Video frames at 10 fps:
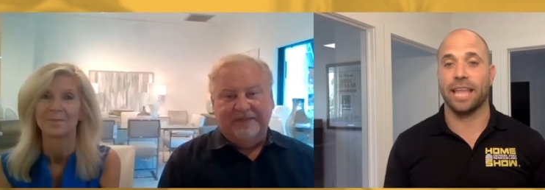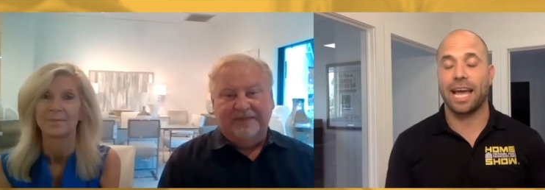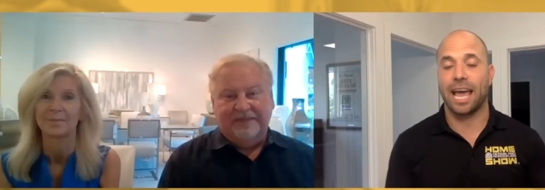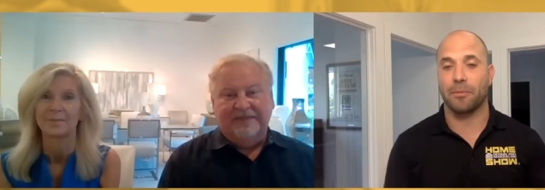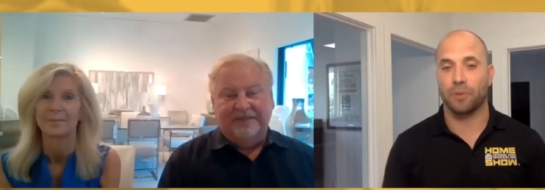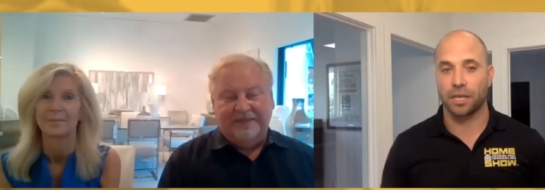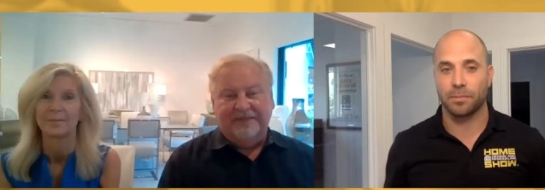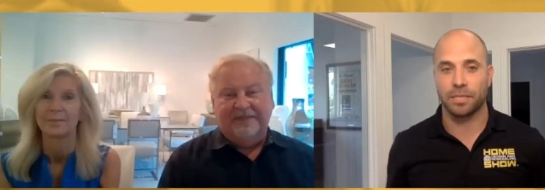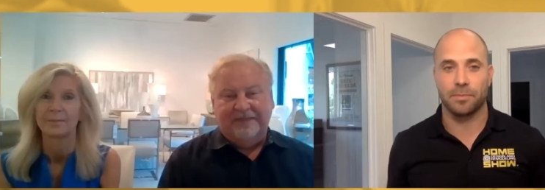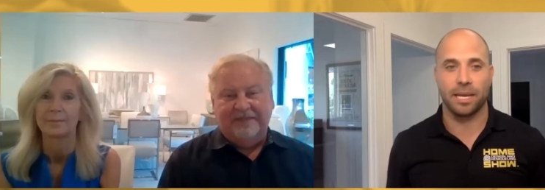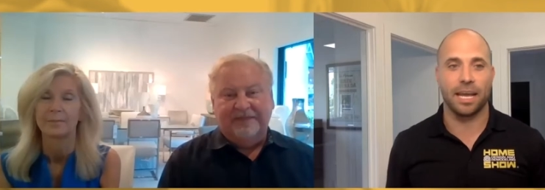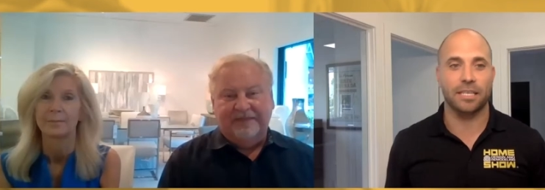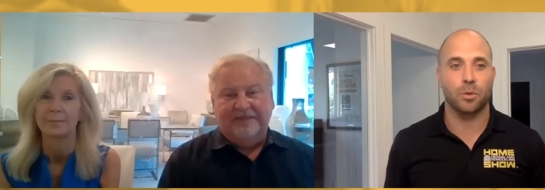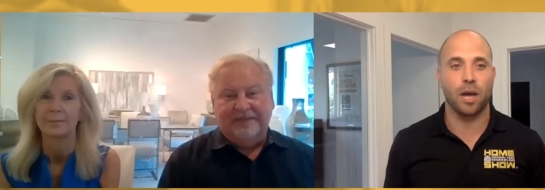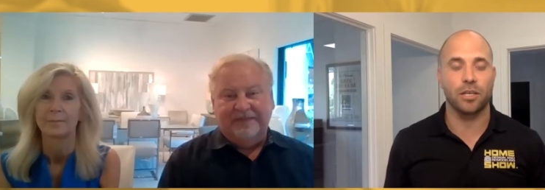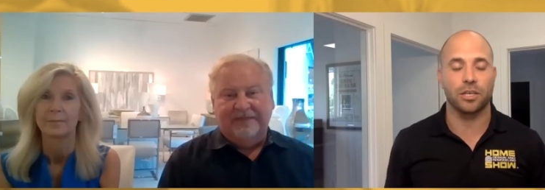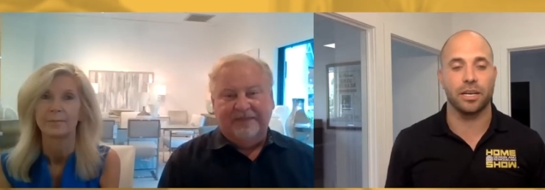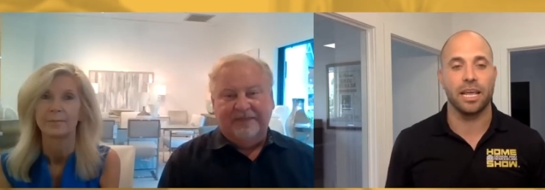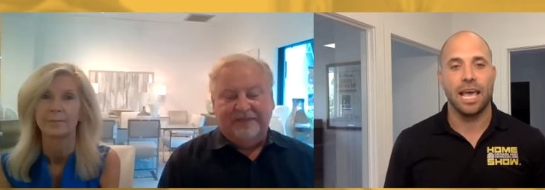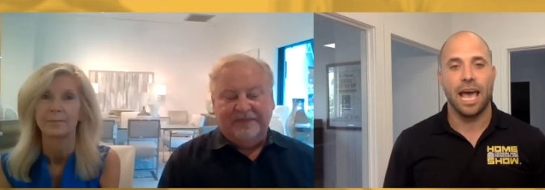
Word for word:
Speaker 1: that kind of brings me to my next question.